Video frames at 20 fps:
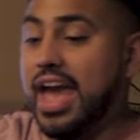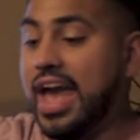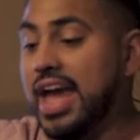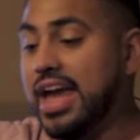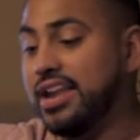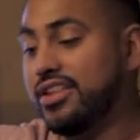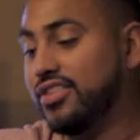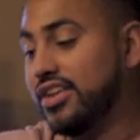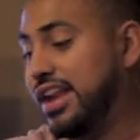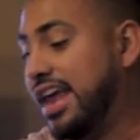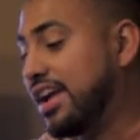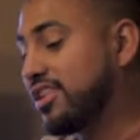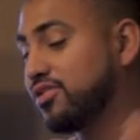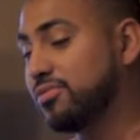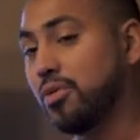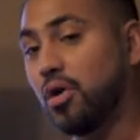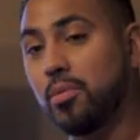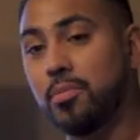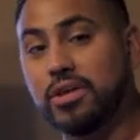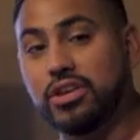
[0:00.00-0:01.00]
and the next
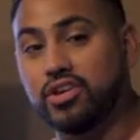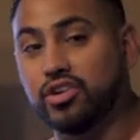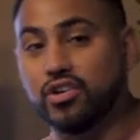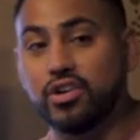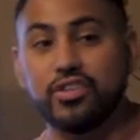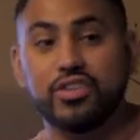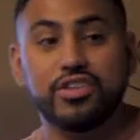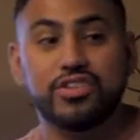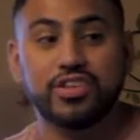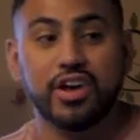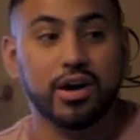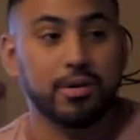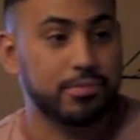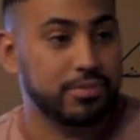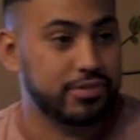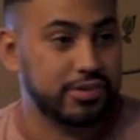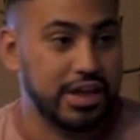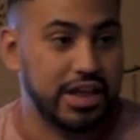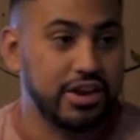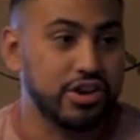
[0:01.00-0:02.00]
moment you're in the
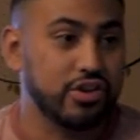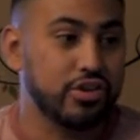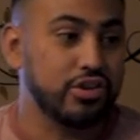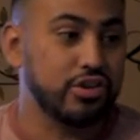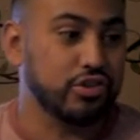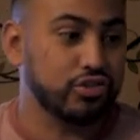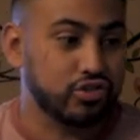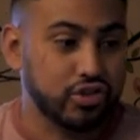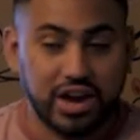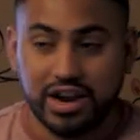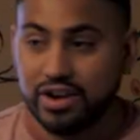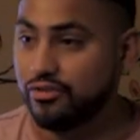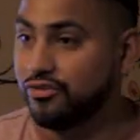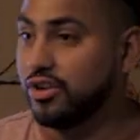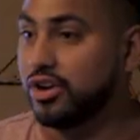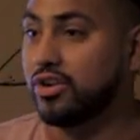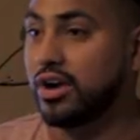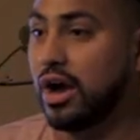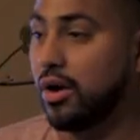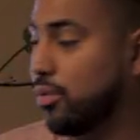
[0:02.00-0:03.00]
dumps and you're trying to
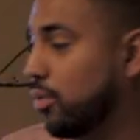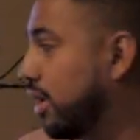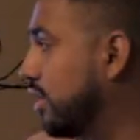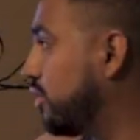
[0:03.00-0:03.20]
figure out